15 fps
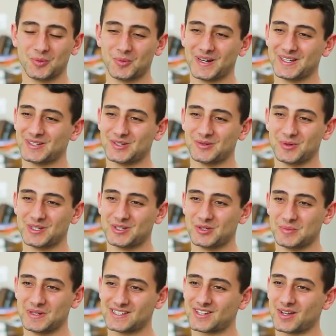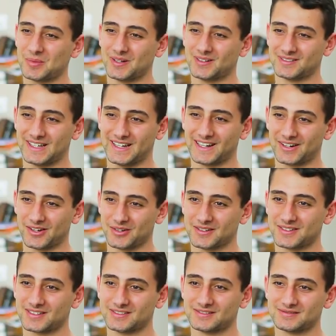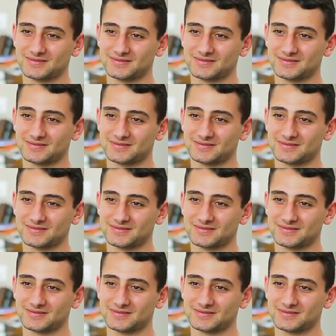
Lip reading: When did you meet Saba in England?